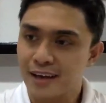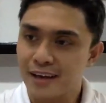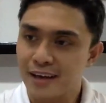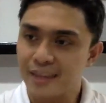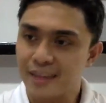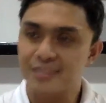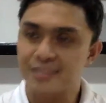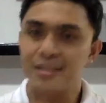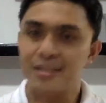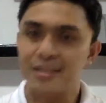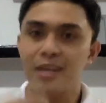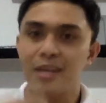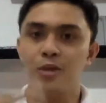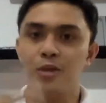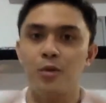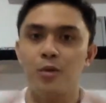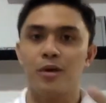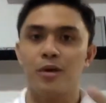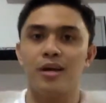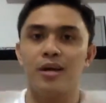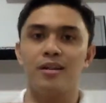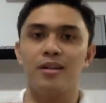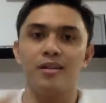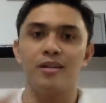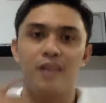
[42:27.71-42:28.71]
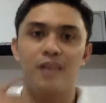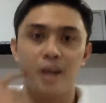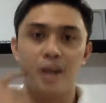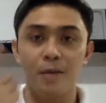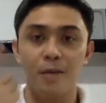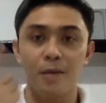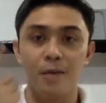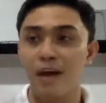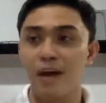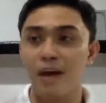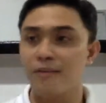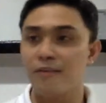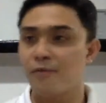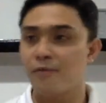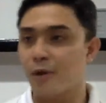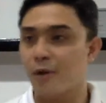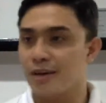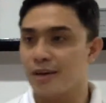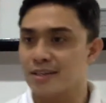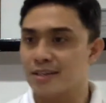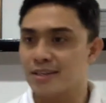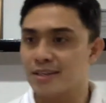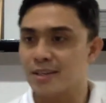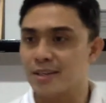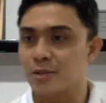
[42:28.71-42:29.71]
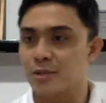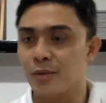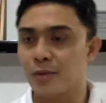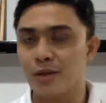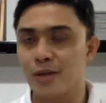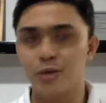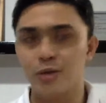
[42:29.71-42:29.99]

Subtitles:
Instead, you can hear my voice as well.